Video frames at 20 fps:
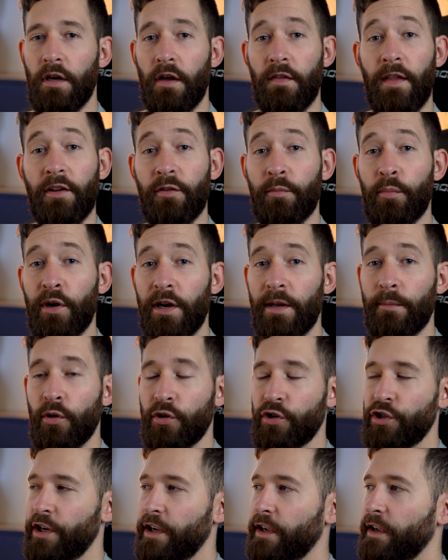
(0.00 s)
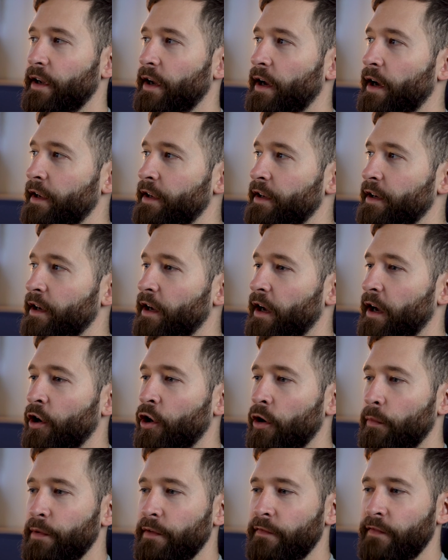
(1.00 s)
And that's pretty much it. I, uh, I
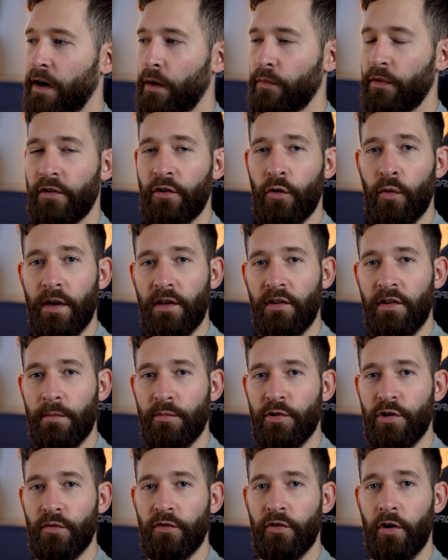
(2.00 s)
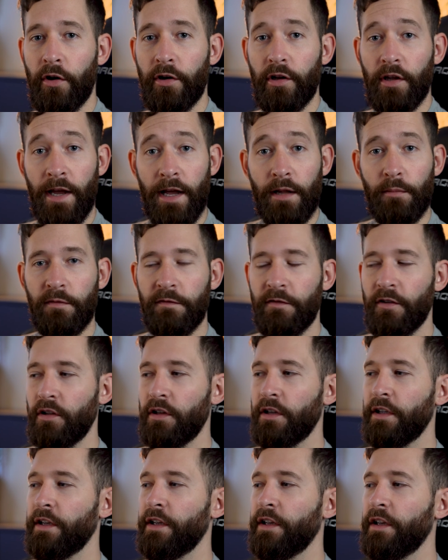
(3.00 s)
hope you found this quick tip tutorial
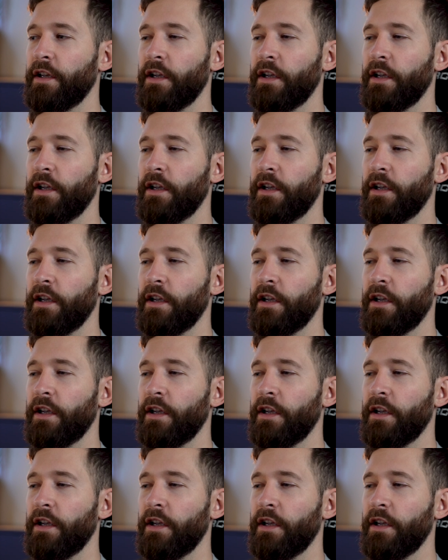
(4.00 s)
helpful.